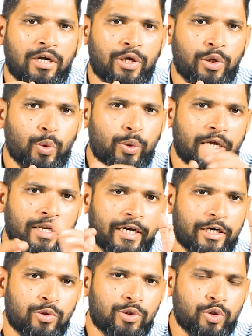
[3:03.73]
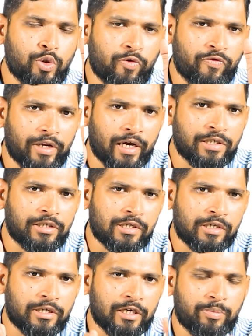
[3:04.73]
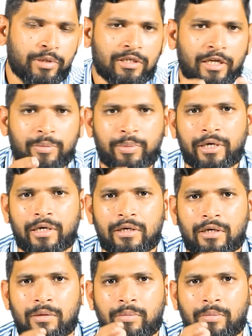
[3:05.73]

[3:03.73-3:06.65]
you can get to see your financial statements like P&L,